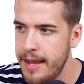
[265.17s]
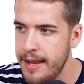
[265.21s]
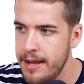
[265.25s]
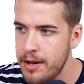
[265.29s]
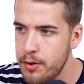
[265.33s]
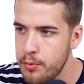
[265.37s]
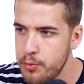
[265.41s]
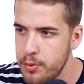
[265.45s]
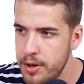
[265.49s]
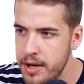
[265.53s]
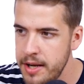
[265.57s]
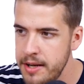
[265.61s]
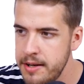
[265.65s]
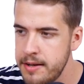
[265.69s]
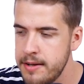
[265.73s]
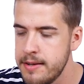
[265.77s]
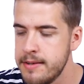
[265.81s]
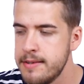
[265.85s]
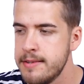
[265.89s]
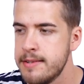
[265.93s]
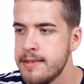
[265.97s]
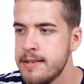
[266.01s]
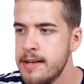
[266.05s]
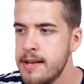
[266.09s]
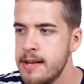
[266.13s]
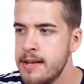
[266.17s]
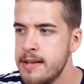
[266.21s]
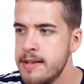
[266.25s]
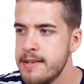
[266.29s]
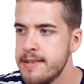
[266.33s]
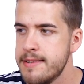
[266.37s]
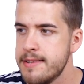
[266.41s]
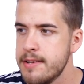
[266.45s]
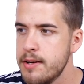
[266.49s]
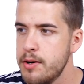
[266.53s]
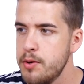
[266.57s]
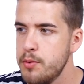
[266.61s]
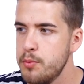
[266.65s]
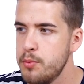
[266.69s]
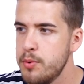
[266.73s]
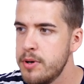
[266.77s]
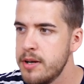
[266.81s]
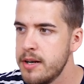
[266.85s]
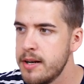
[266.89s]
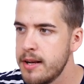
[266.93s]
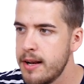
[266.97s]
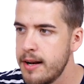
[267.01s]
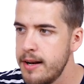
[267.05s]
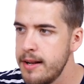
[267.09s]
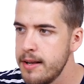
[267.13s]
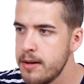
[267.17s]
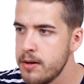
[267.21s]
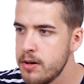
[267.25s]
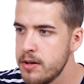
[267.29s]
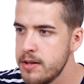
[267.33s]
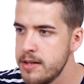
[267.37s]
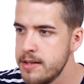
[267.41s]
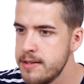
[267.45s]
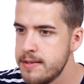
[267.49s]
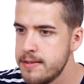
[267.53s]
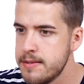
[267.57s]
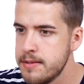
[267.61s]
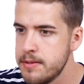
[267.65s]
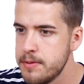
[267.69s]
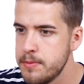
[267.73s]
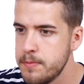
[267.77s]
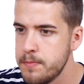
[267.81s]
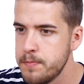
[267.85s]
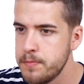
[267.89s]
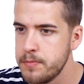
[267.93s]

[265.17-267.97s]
a gradient. So we're going to click on it,